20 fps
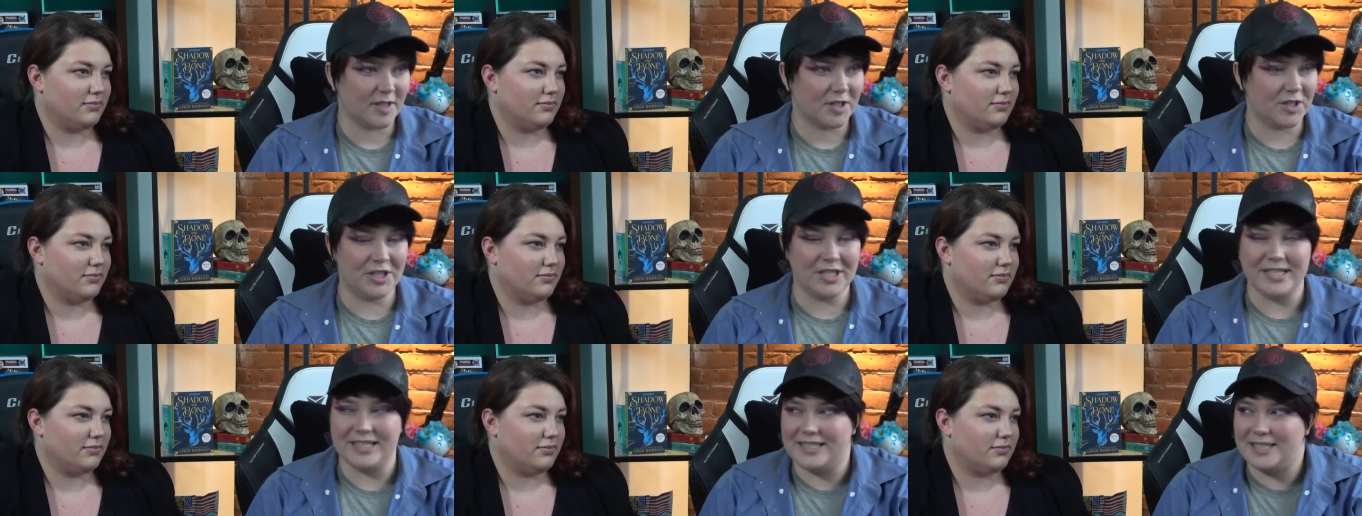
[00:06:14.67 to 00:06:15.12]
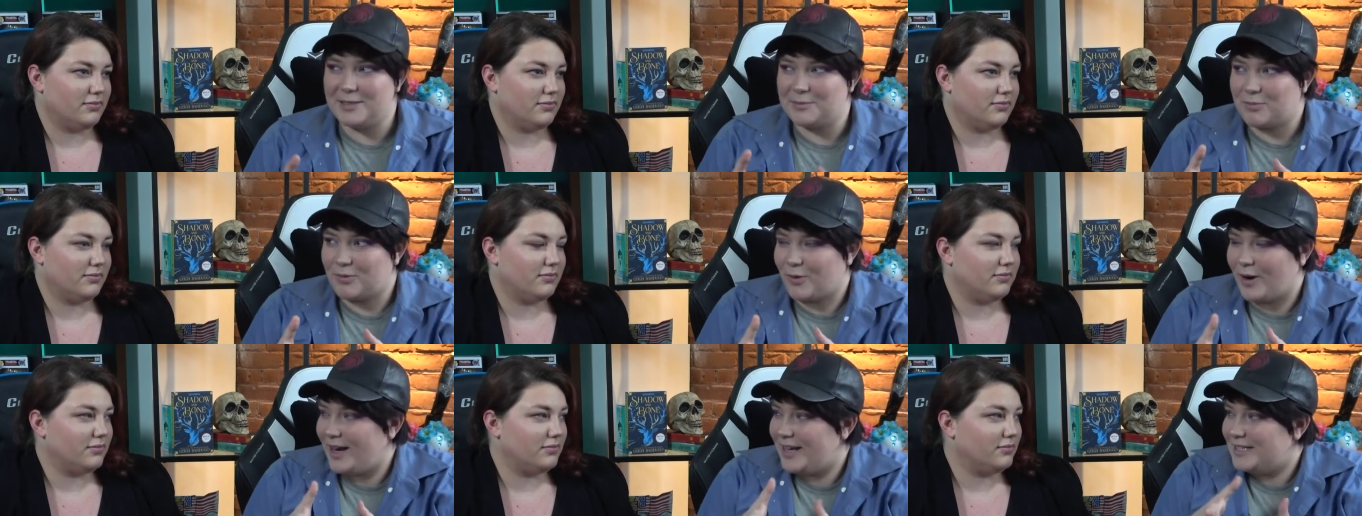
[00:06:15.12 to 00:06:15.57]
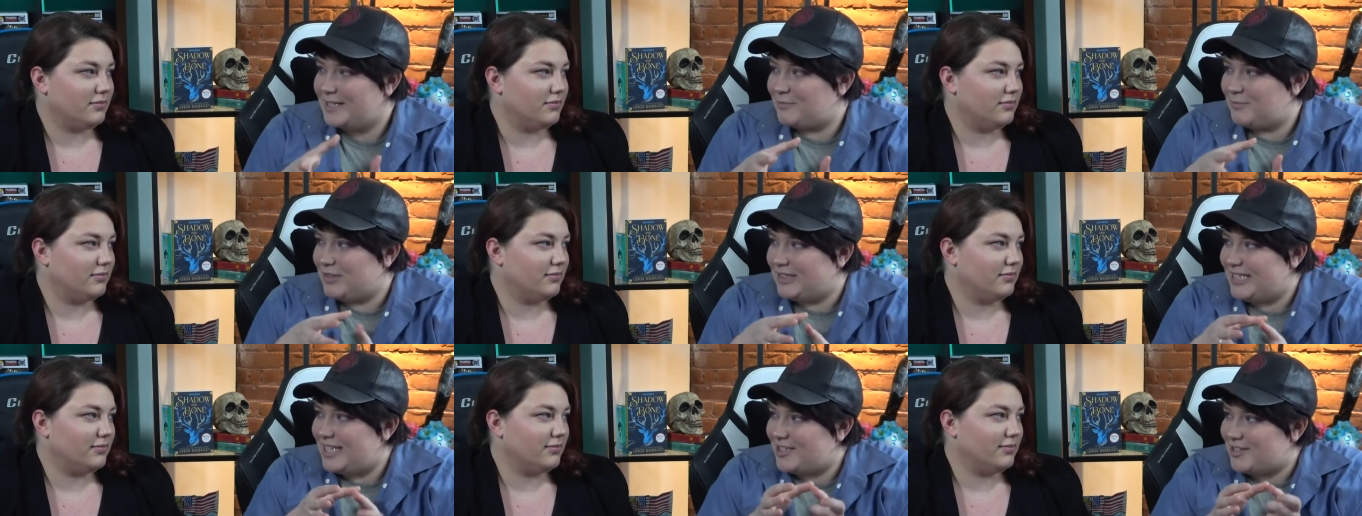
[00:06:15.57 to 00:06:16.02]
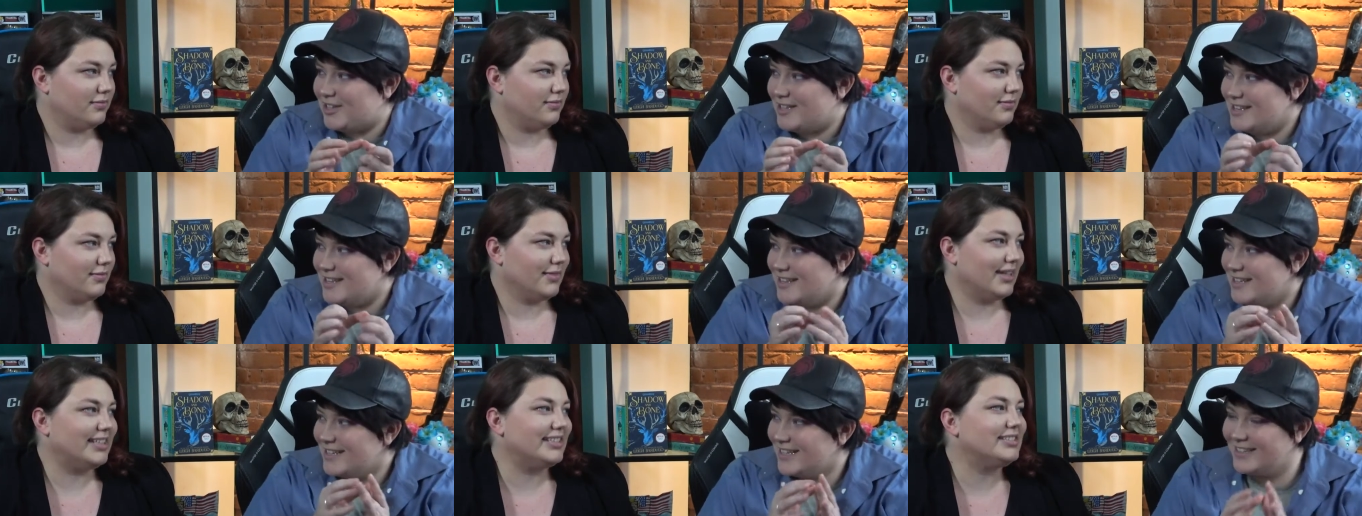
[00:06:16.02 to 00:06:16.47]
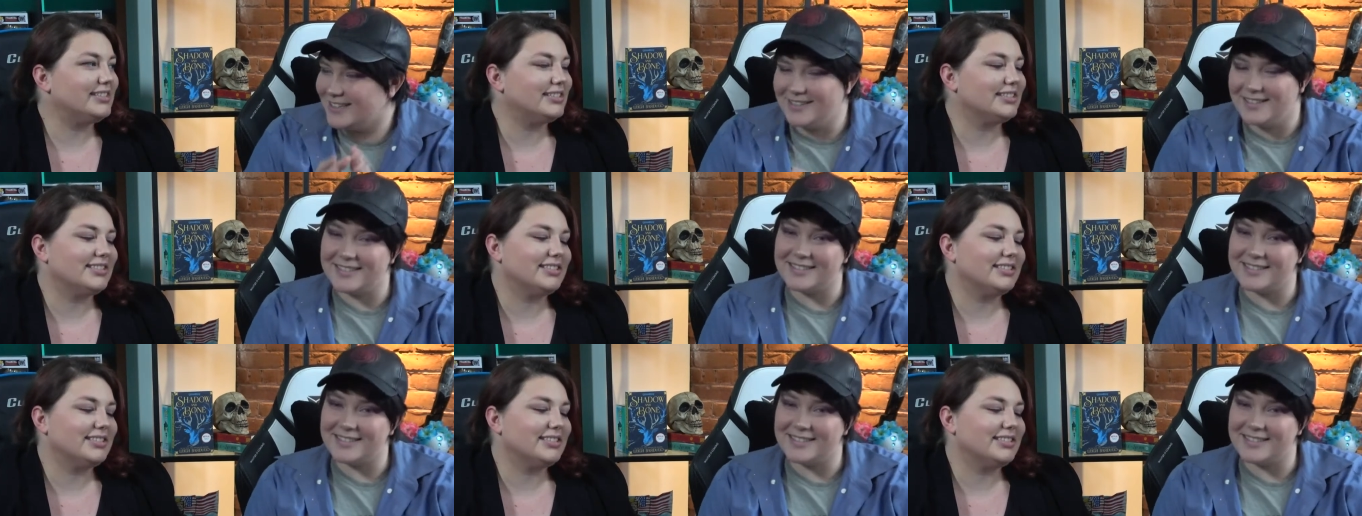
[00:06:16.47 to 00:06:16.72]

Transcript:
Speaker 1: She's his prized possession.